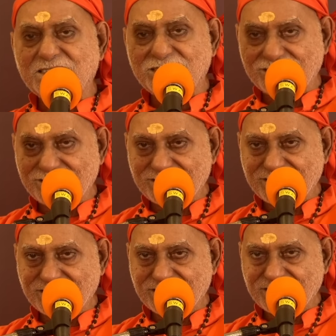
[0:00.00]
it?
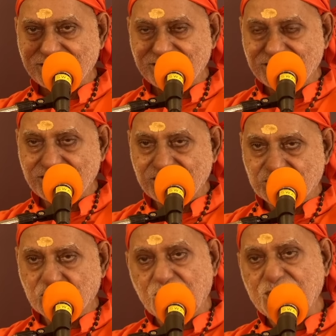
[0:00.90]

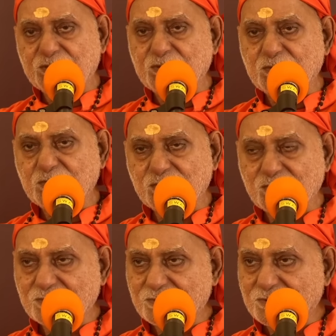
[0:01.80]
Show it to you?
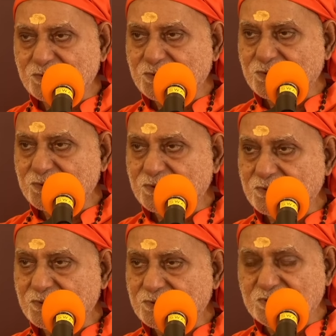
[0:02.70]

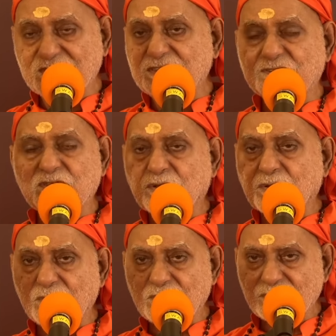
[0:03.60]
This is
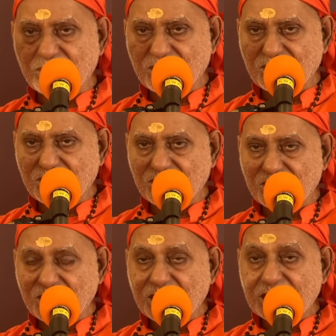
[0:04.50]
zero.
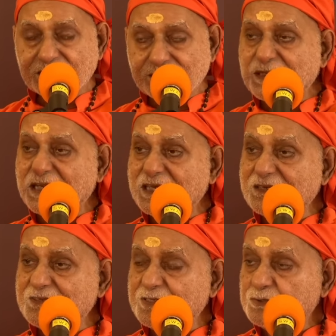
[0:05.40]

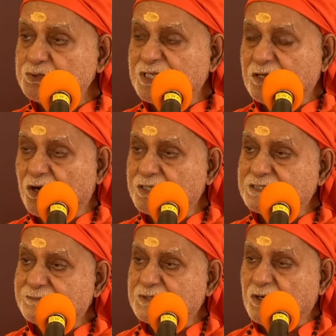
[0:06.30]
Similarly, we use a
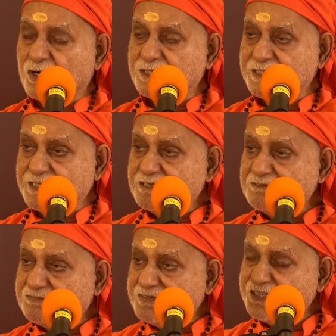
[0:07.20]
concept called
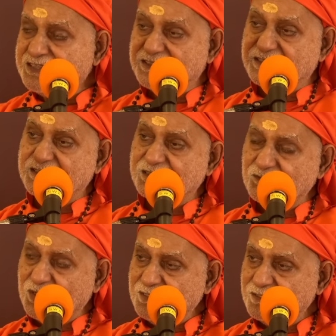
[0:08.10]
infinity.
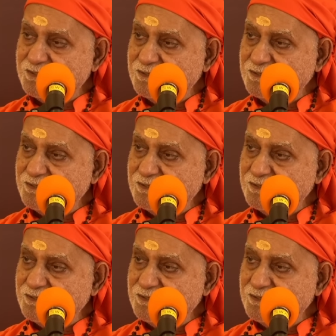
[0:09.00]
What?